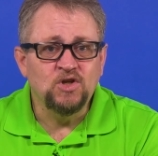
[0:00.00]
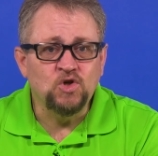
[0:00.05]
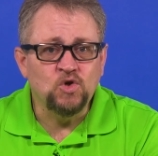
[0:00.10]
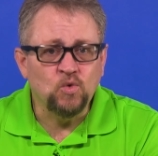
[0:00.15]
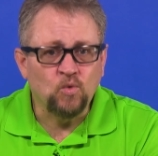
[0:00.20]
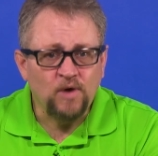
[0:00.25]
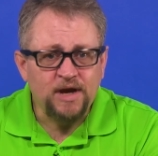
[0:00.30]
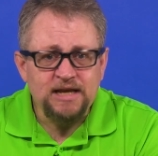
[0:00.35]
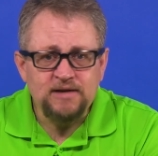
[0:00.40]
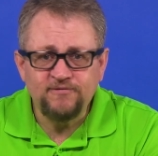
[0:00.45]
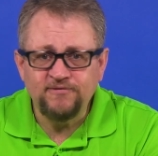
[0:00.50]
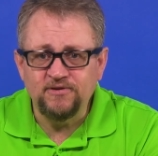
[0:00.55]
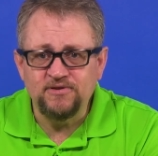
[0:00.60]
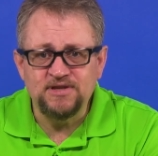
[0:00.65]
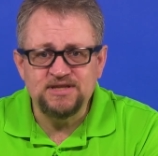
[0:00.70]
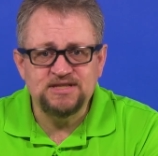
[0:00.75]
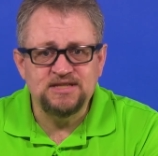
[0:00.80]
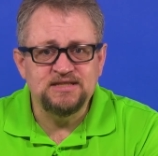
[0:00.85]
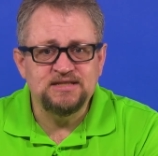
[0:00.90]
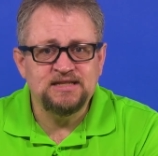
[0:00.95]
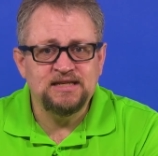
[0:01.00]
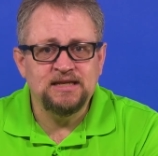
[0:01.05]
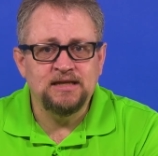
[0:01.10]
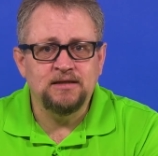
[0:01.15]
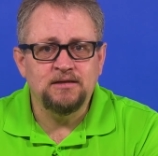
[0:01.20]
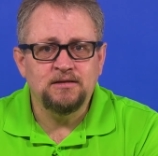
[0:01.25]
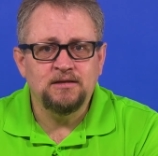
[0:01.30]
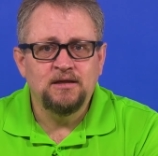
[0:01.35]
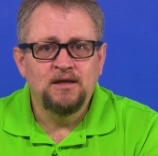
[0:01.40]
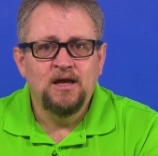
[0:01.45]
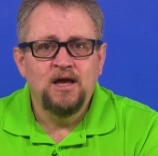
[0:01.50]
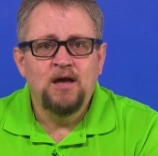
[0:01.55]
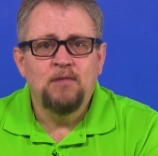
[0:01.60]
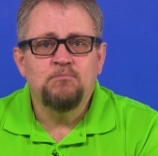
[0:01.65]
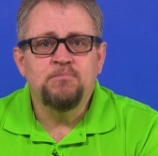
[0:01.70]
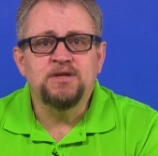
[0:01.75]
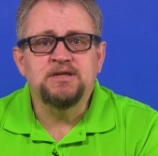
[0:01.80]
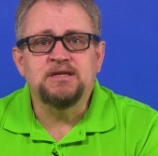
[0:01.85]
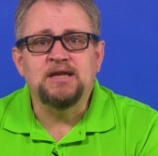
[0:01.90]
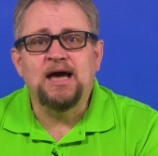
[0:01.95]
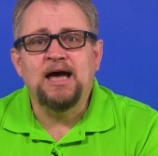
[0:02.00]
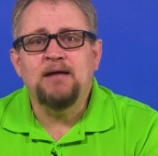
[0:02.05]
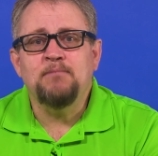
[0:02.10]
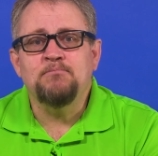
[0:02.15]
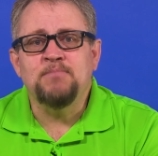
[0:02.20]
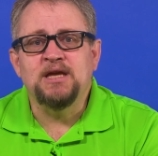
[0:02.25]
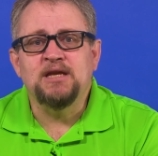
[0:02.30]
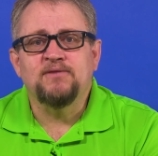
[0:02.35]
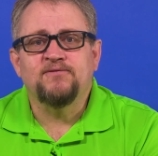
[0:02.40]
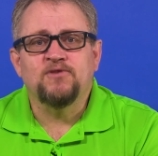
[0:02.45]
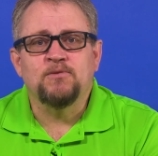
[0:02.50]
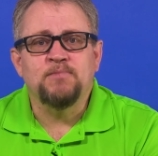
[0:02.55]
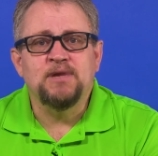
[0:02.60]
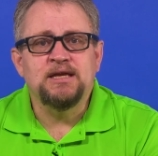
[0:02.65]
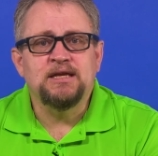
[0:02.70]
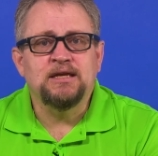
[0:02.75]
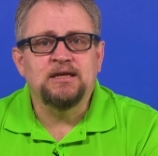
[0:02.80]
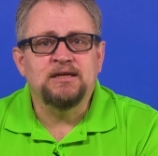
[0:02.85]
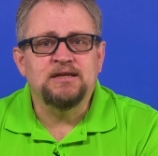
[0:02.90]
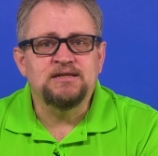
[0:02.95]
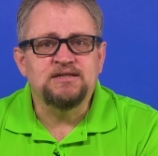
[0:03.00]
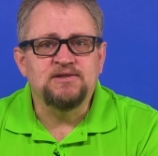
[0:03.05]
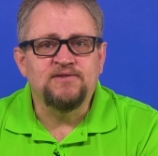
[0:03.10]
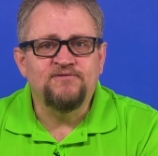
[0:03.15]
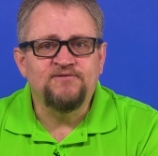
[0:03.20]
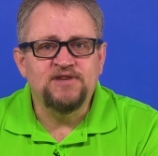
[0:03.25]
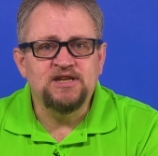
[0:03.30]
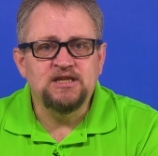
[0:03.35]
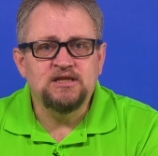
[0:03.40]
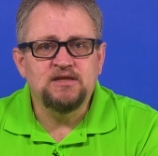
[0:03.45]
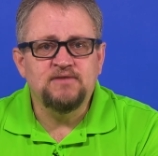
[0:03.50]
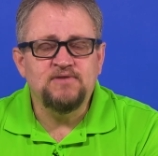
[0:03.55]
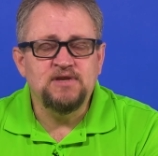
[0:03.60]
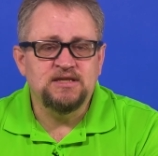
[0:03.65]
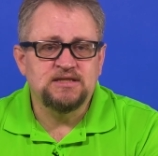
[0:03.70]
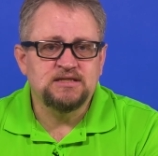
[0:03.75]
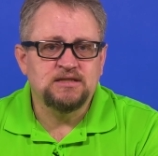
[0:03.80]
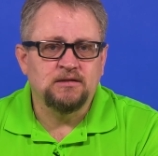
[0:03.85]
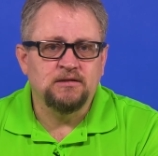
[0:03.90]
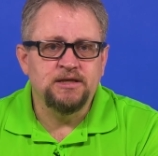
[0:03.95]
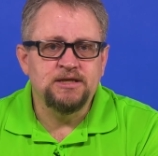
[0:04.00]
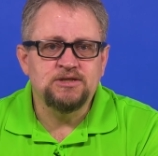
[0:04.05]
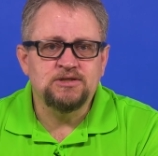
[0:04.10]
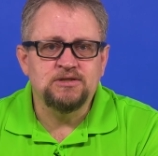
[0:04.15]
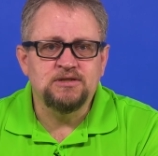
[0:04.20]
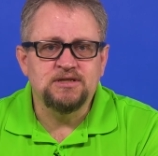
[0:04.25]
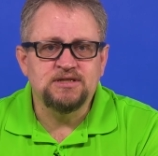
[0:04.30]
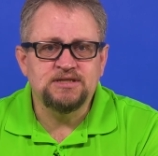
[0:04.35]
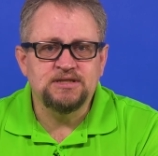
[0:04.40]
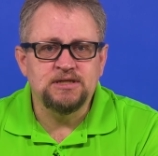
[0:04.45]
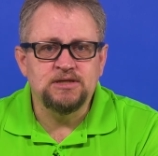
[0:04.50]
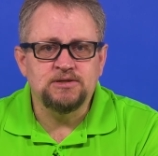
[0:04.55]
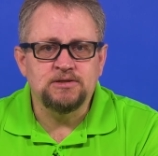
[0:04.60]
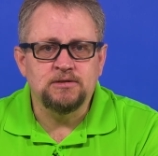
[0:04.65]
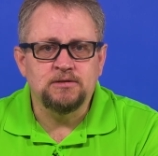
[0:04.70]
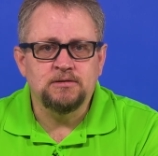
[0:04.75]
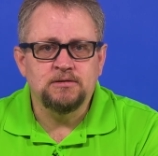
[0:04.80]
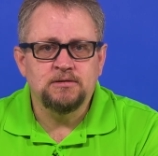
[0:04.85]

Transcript: Great for this intent, but not meant for making a definitive installation decision.